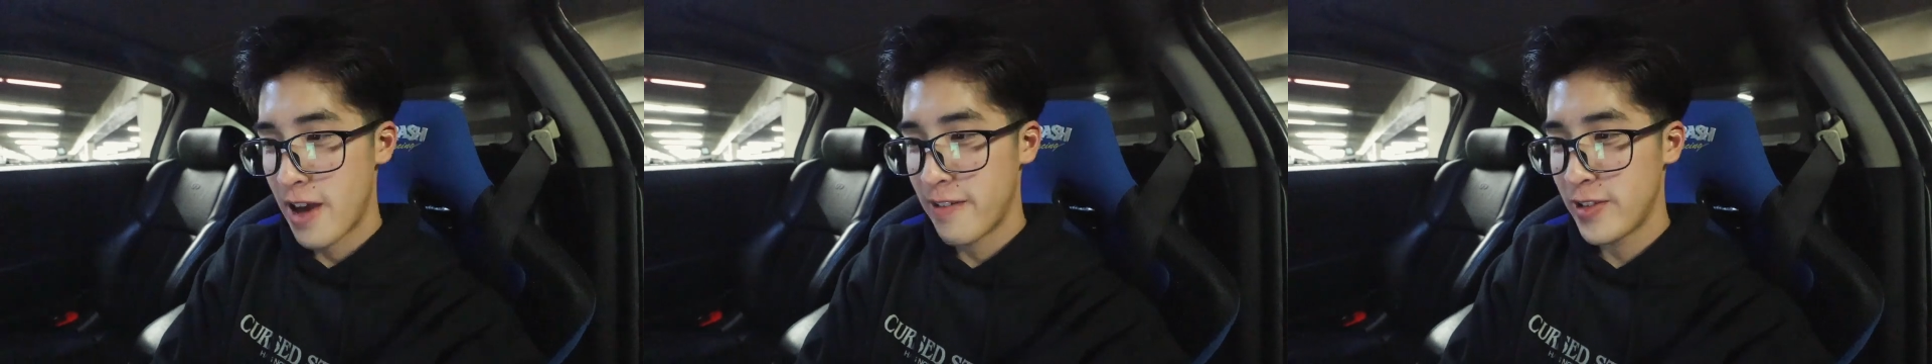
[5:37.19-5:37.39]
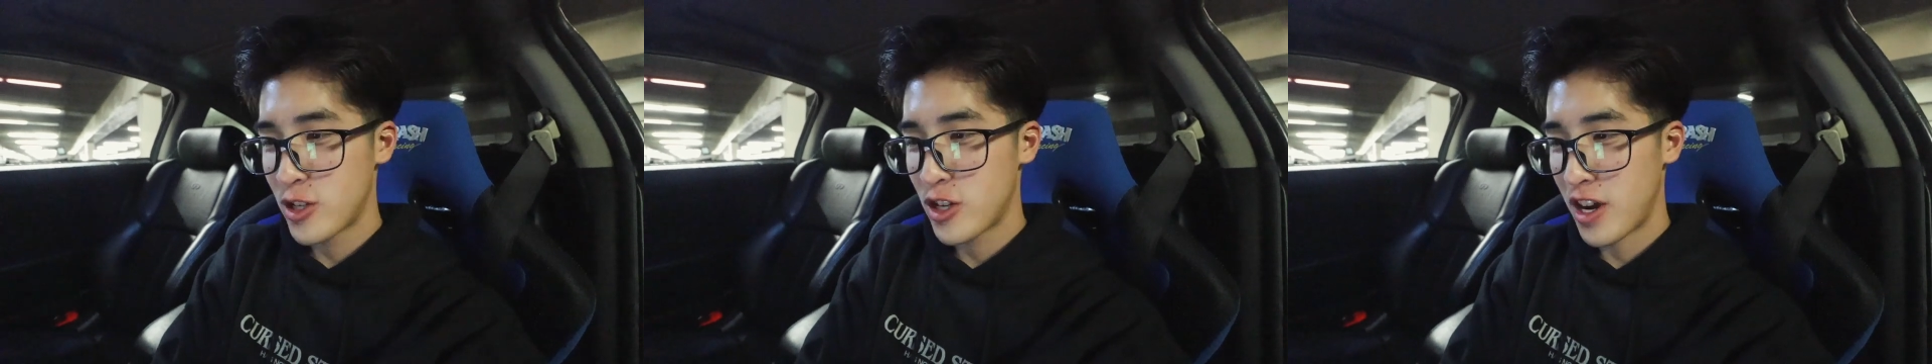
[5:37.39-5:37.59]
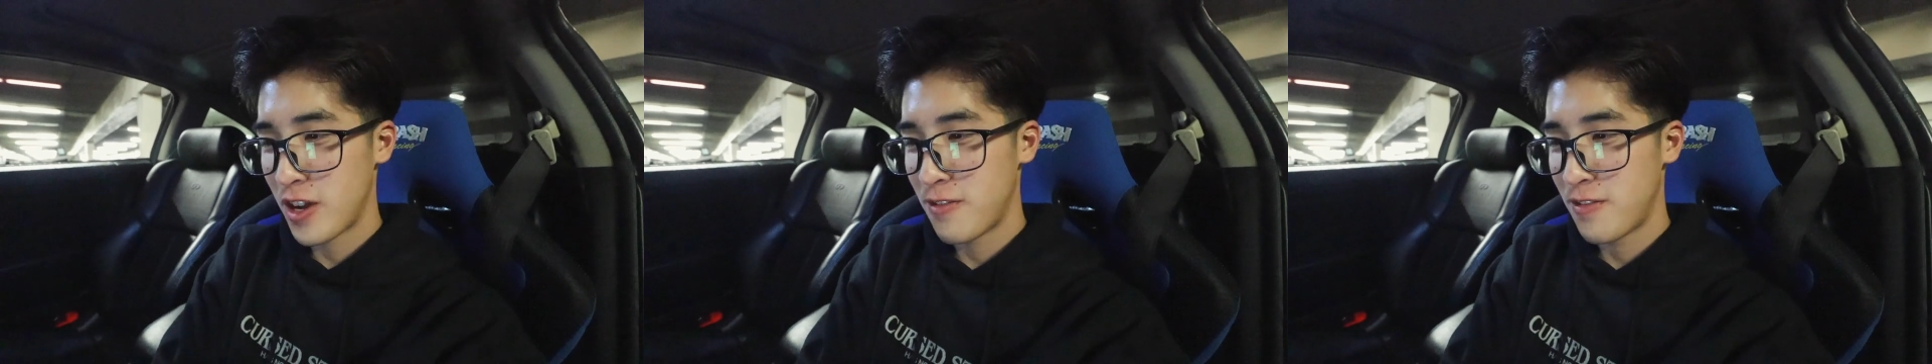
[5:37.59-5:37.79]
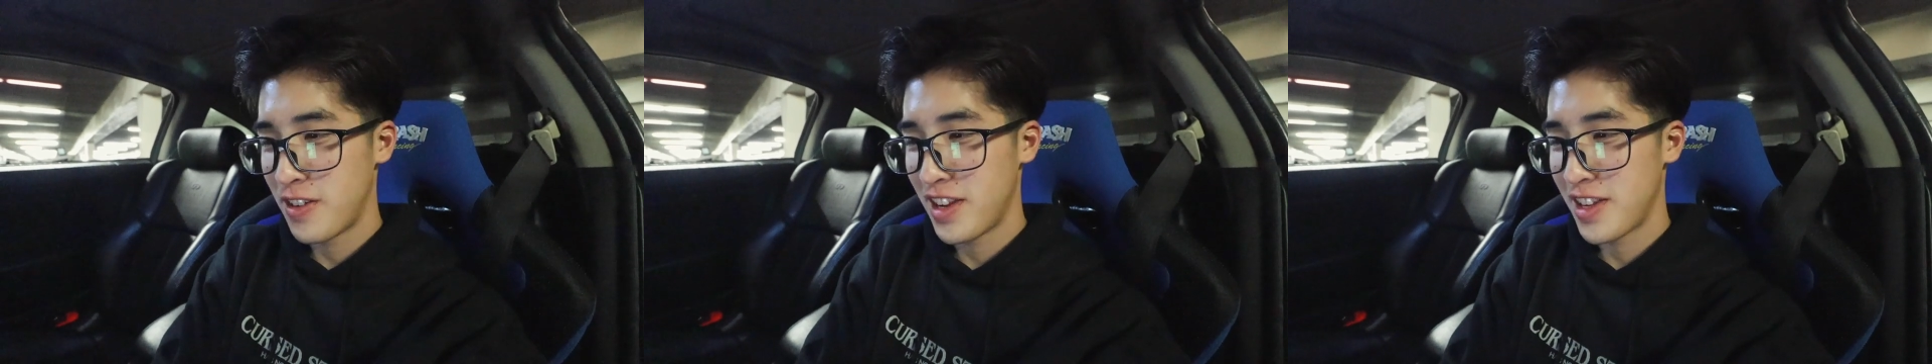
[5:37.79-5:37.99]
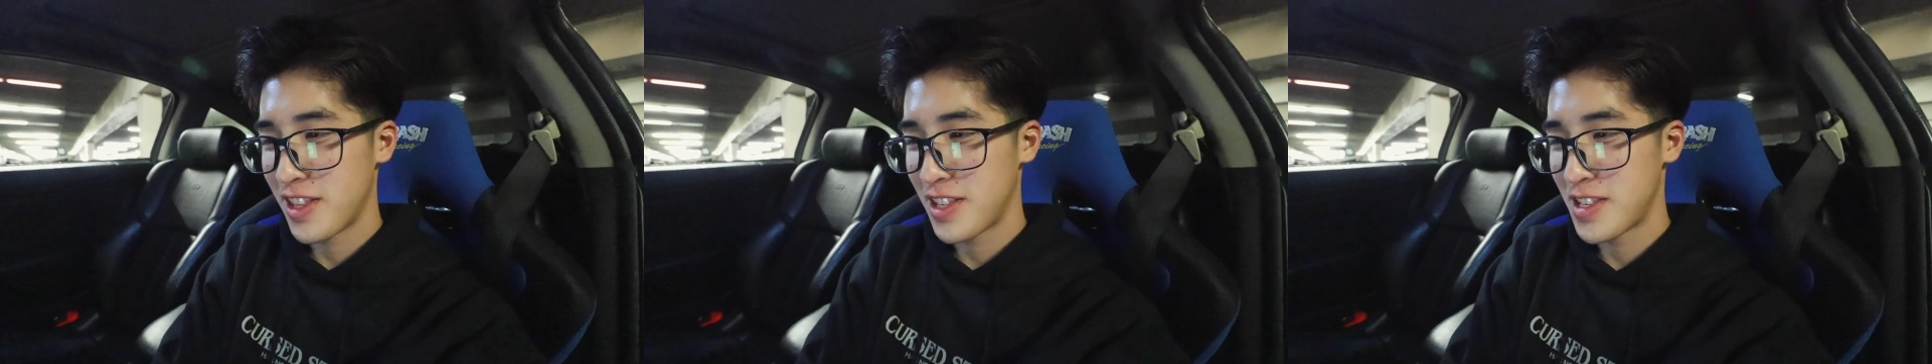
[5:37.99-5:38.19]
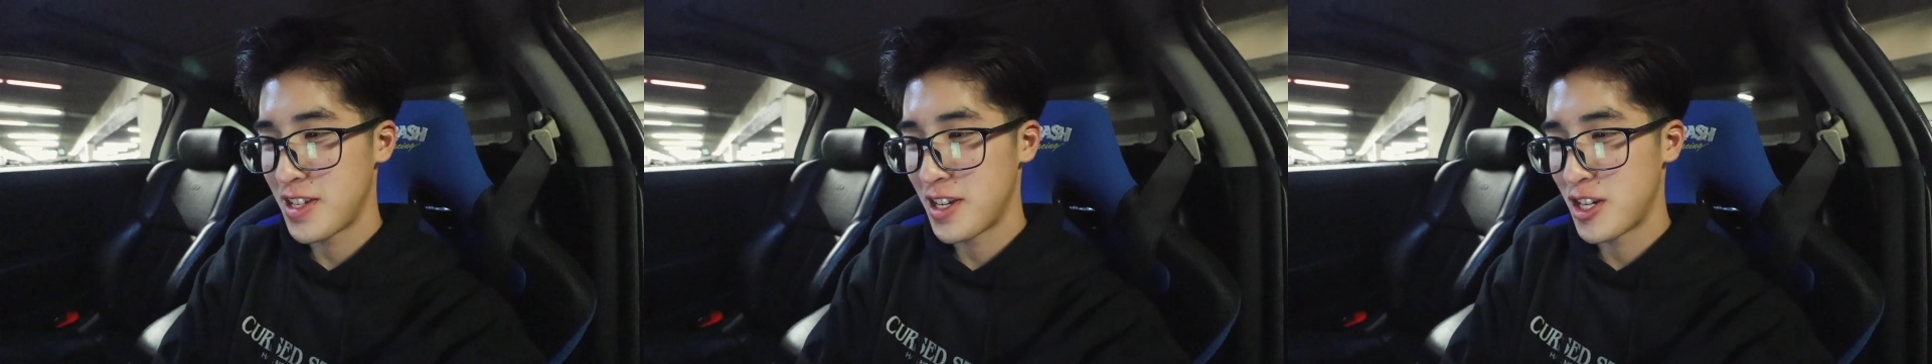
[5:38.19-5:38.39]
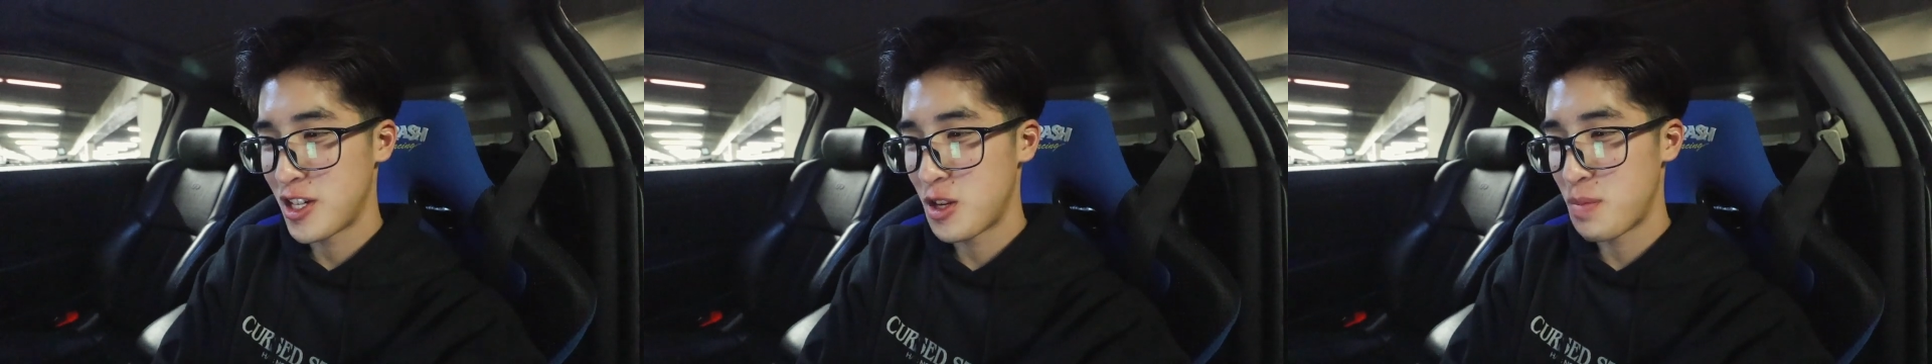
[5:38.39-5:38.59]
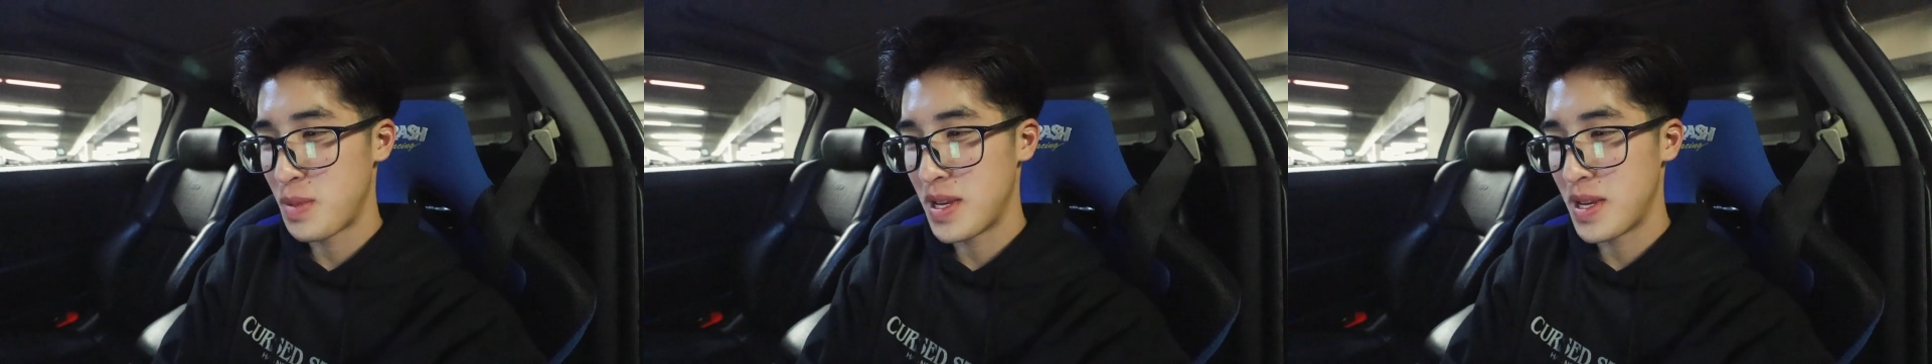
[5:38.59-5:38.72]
Have you tried fitting the C R two